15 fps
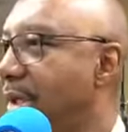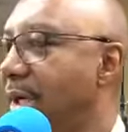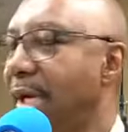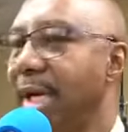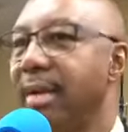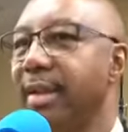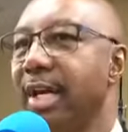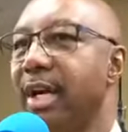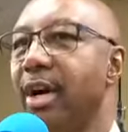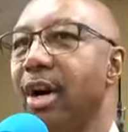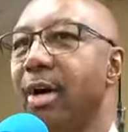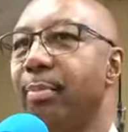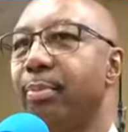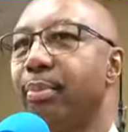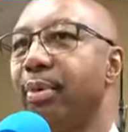And there
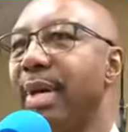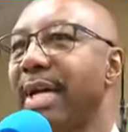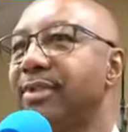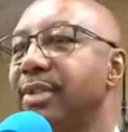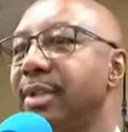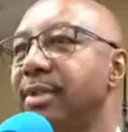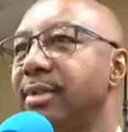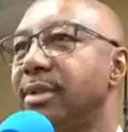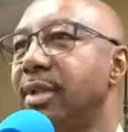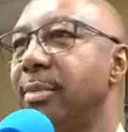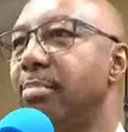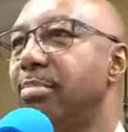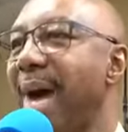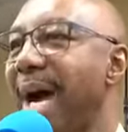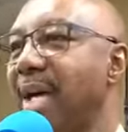are presents
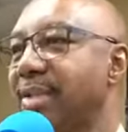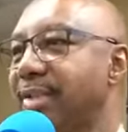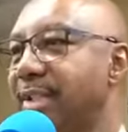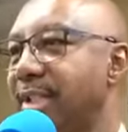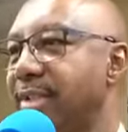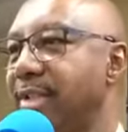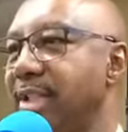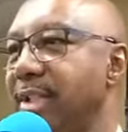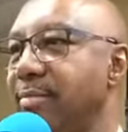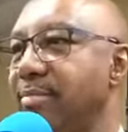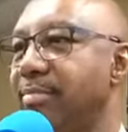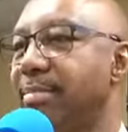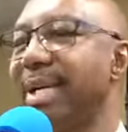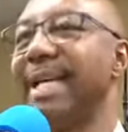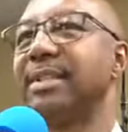and boxes
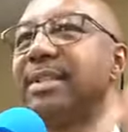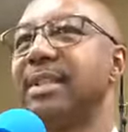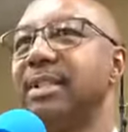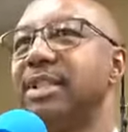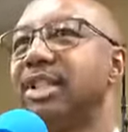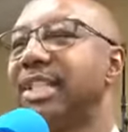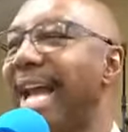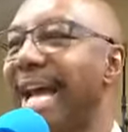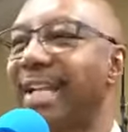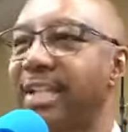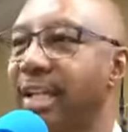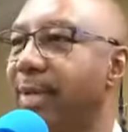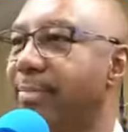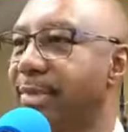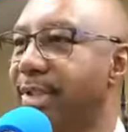and blessings stacked
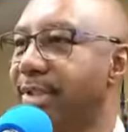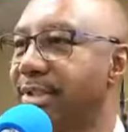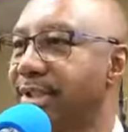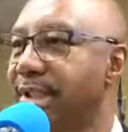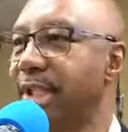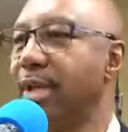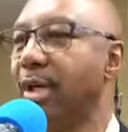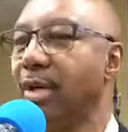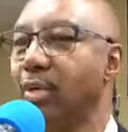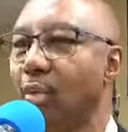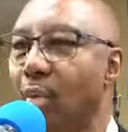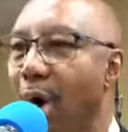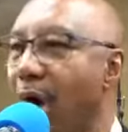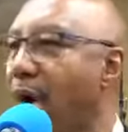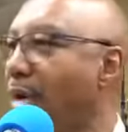up to the ceiling,
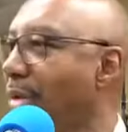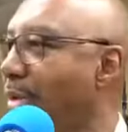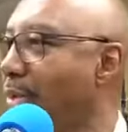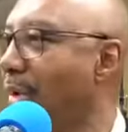wall to